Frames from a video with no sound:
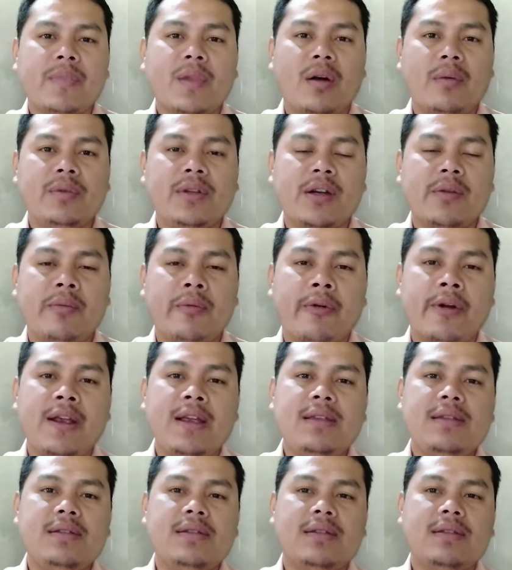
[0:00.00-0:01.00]
of that
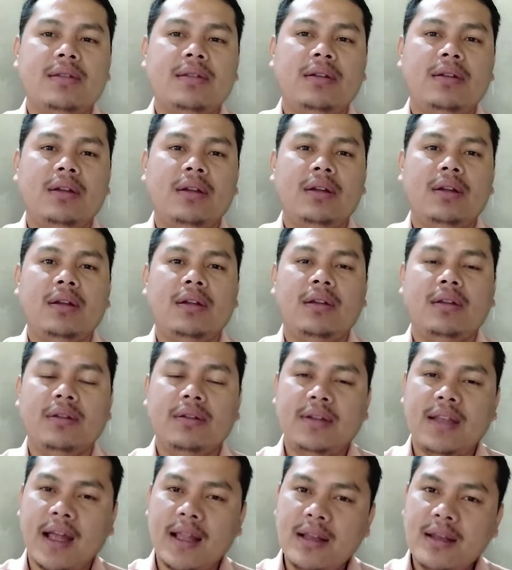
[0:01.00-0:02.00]
phrase,
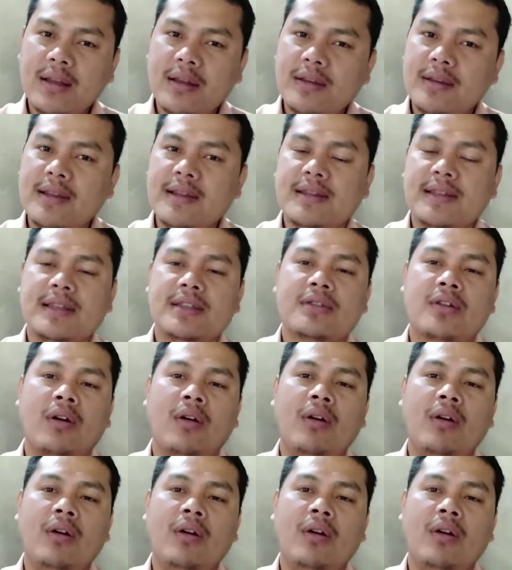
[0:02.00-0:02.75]
then this is